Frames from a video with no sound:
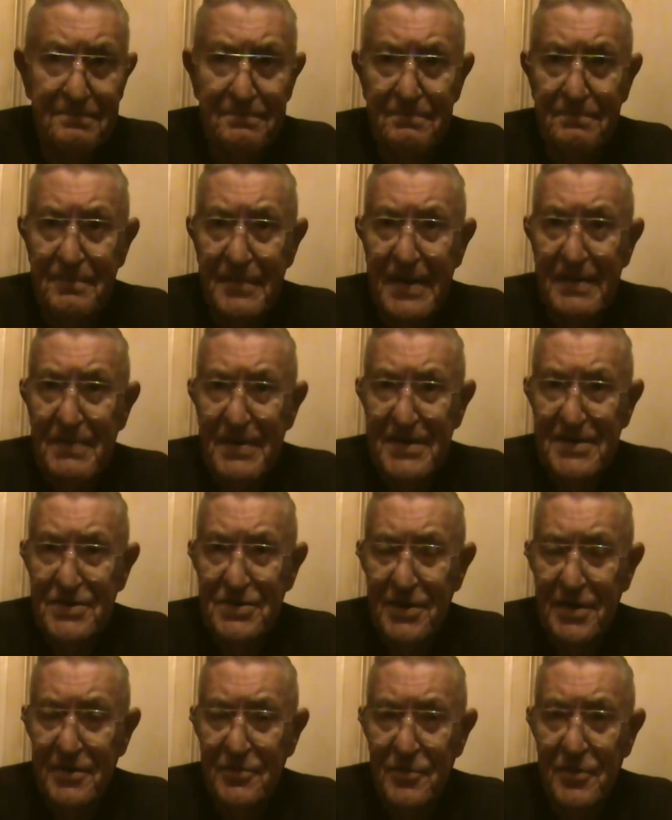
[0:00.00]
Maybe it's
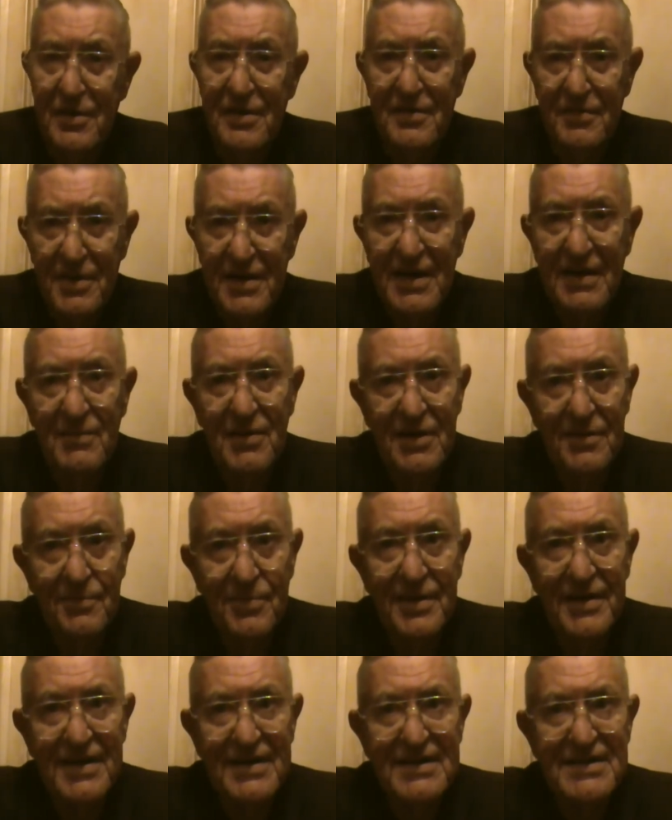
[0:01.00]
all wrong, but I'm going to
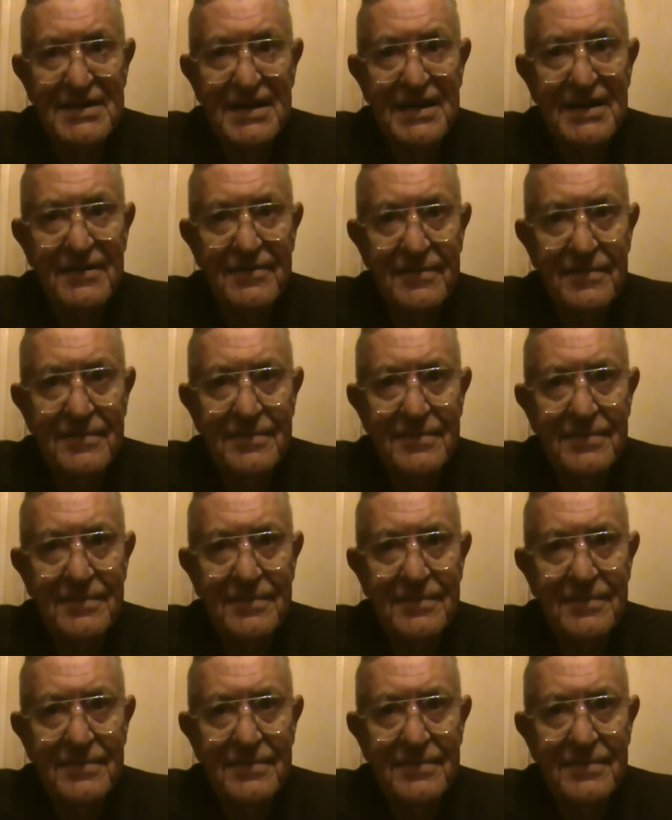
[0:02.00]
play it safe.